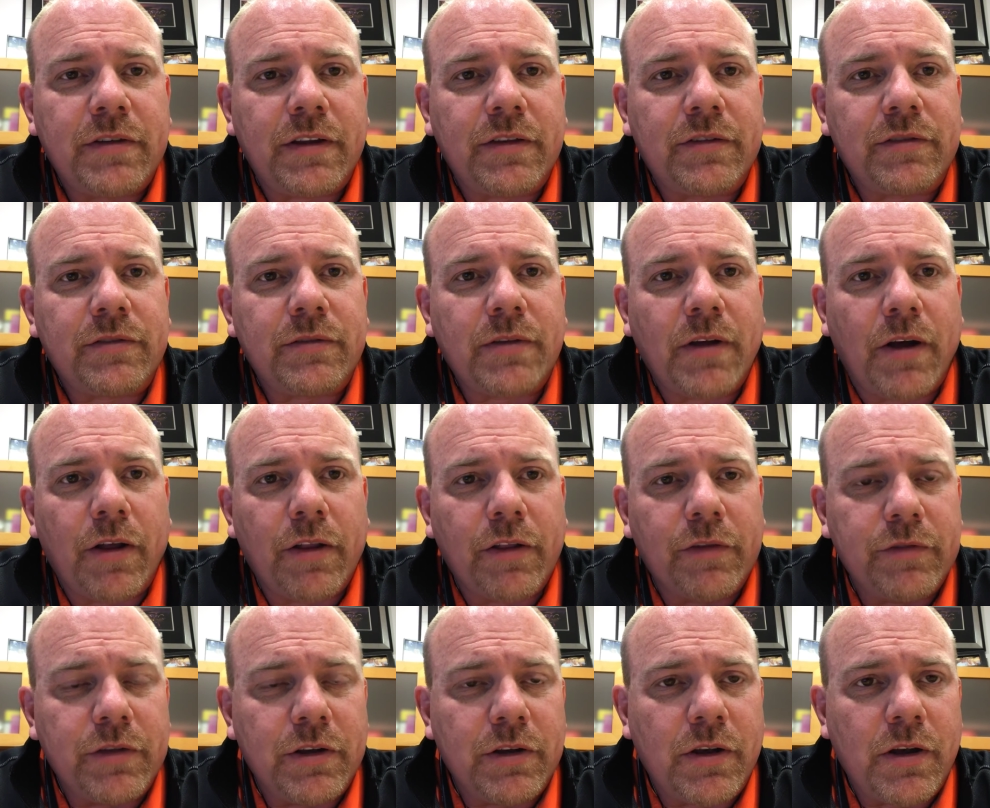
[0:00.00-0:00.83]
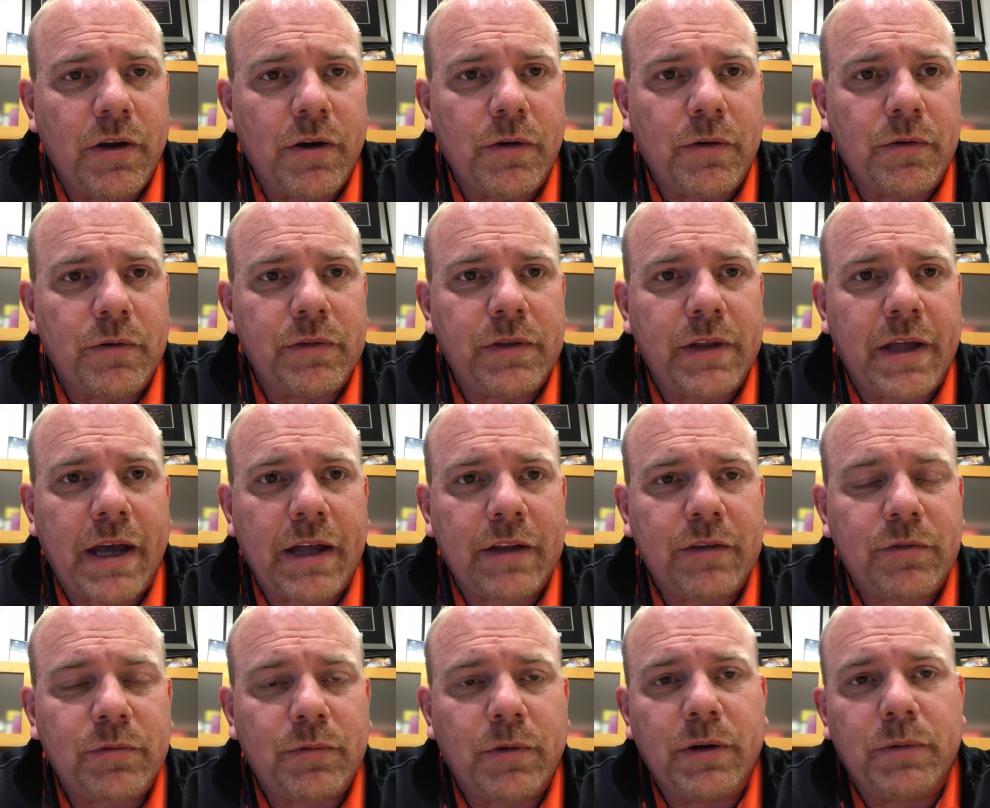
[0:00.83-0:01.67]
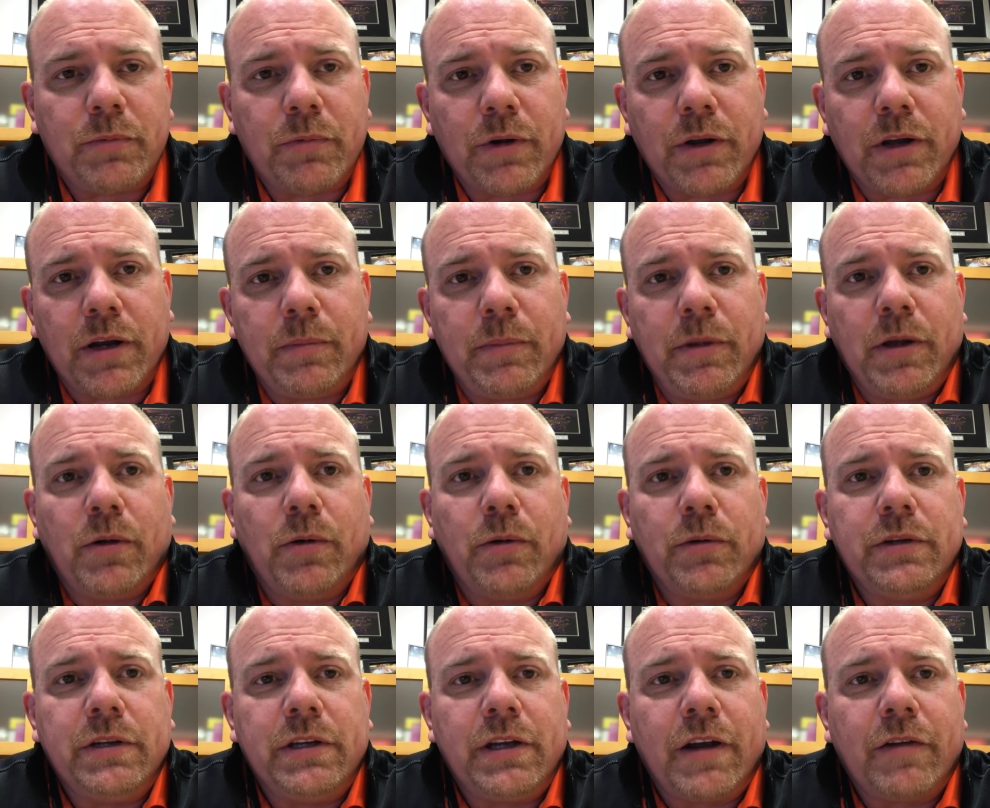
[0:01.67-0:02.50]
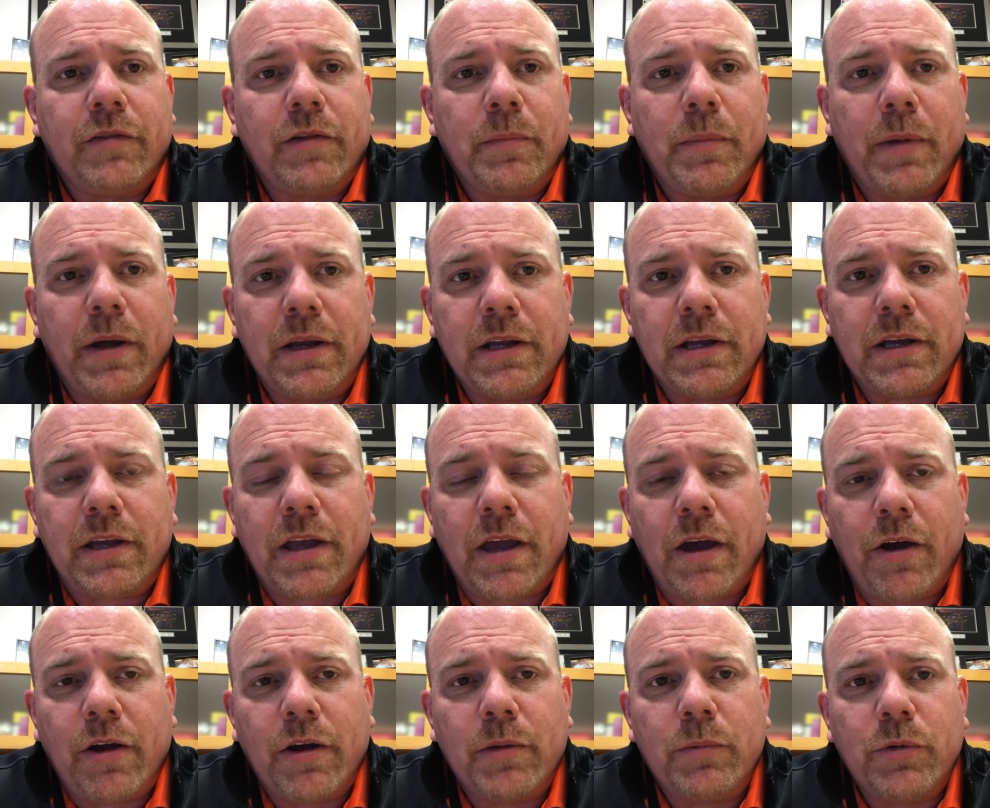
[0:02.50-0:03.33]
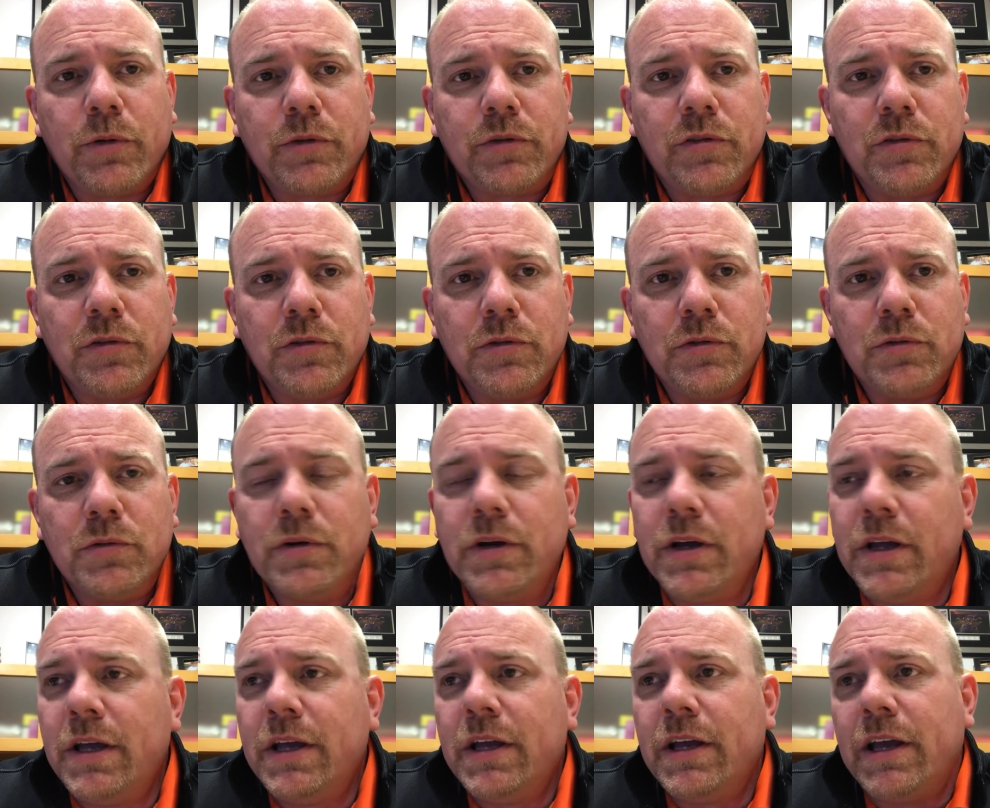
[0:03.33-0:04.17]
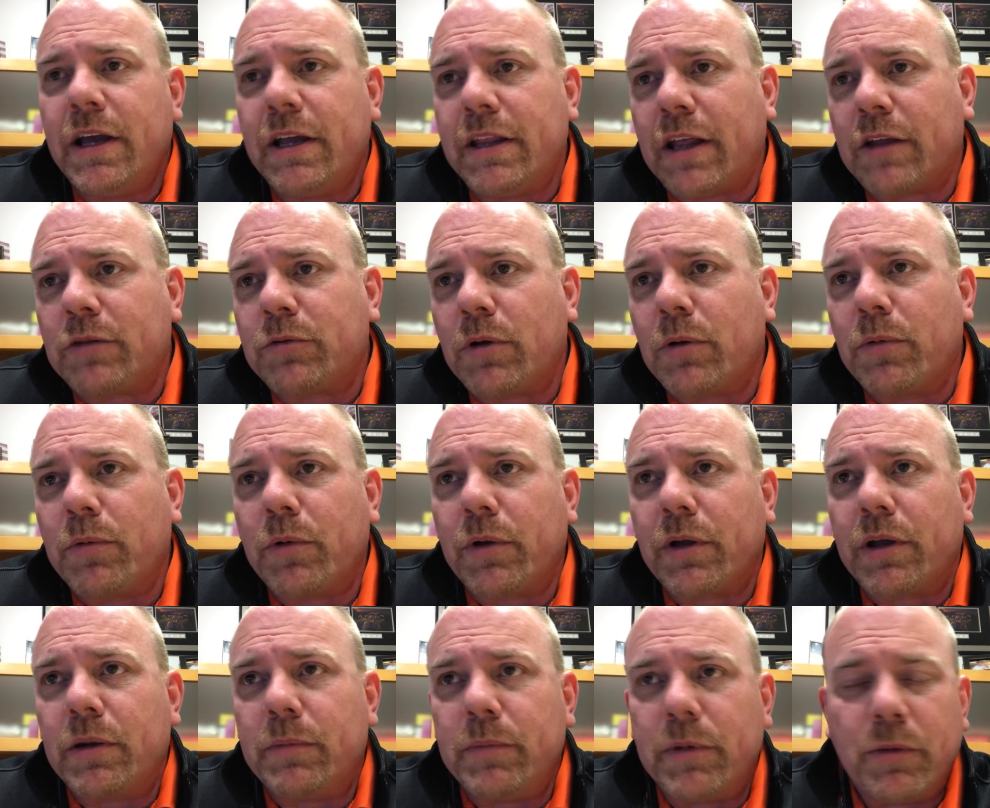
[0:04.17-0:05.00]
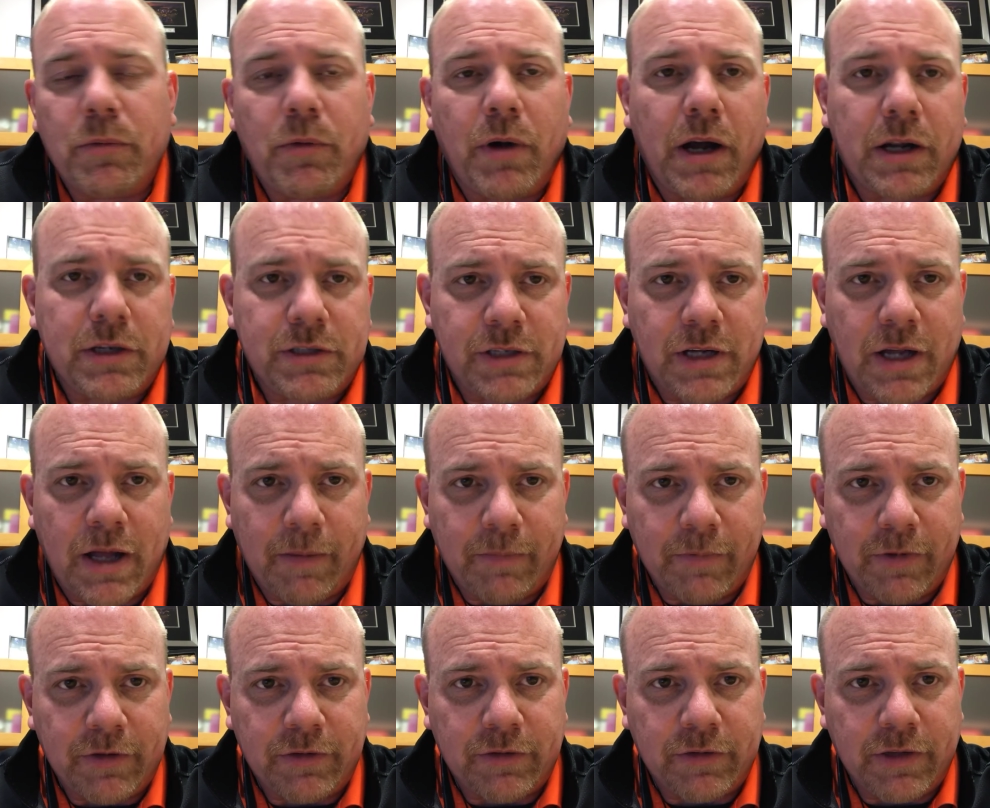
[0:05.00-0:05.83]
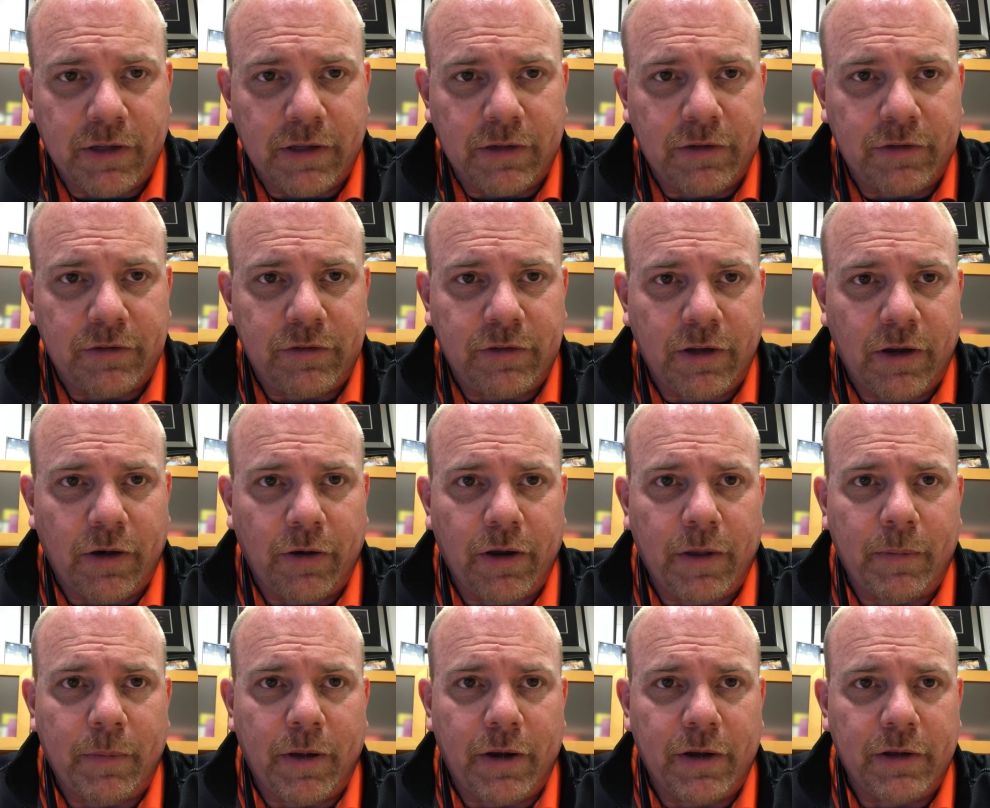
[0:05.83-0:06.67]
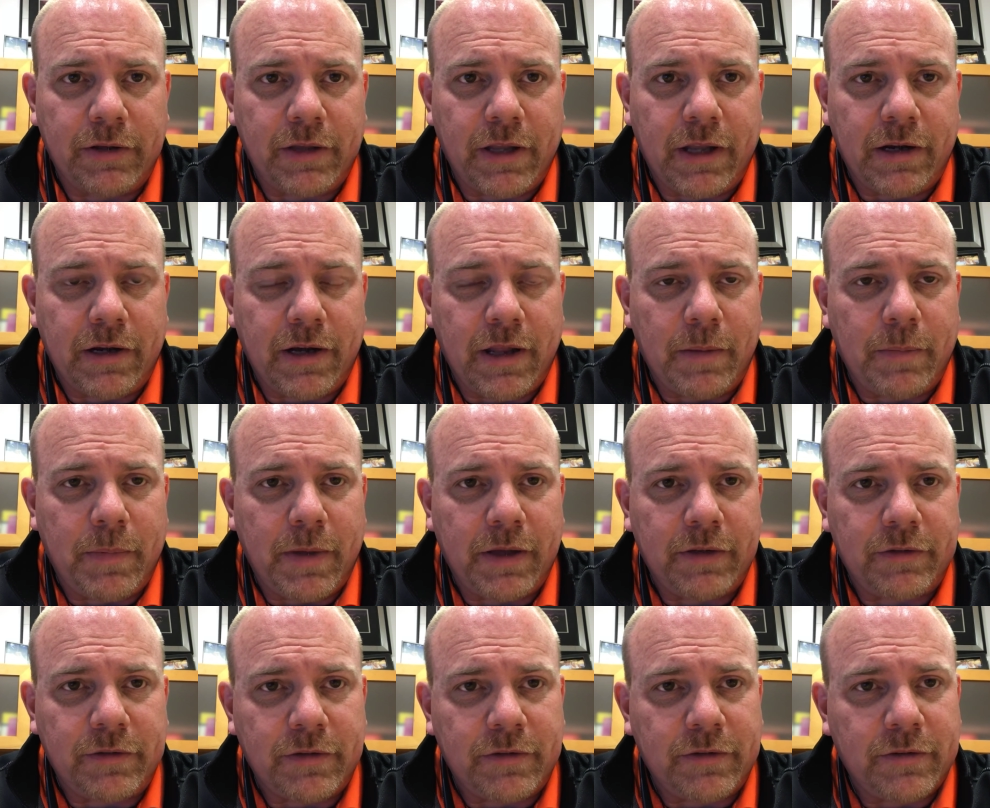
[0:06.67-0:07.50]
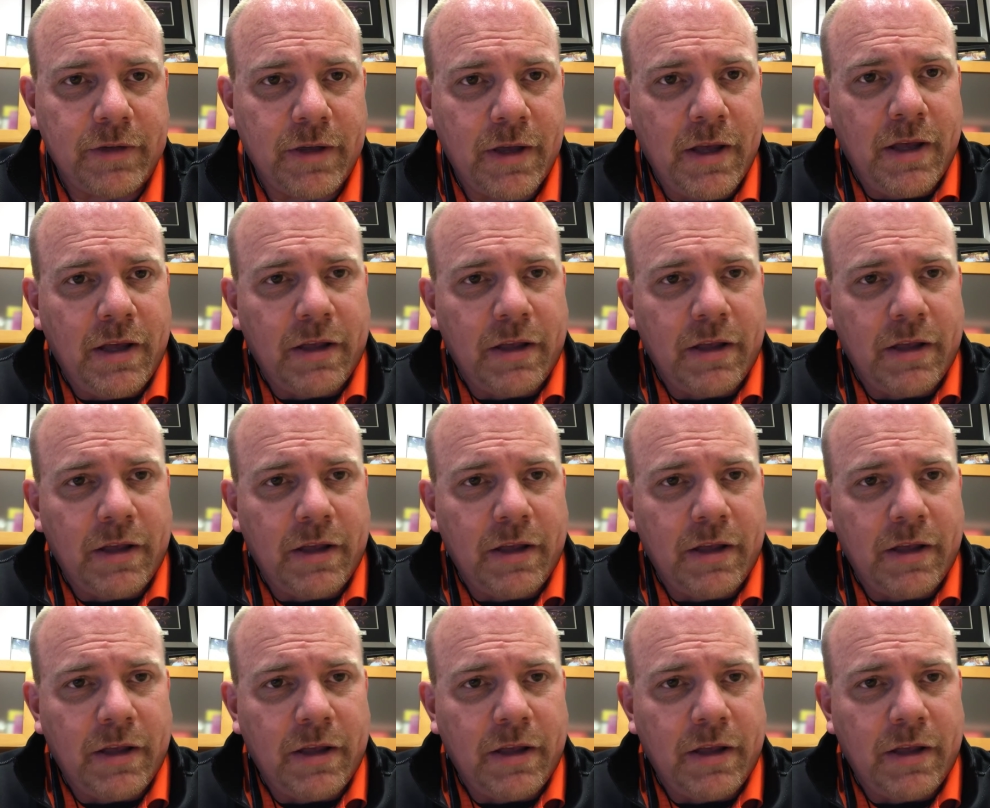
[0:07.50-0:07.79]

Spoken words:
As all of you know, that's what we're going to be holding everybody accountable to, and that's what we're going to be watching, obviously, in the CRM on a day-to-day basis.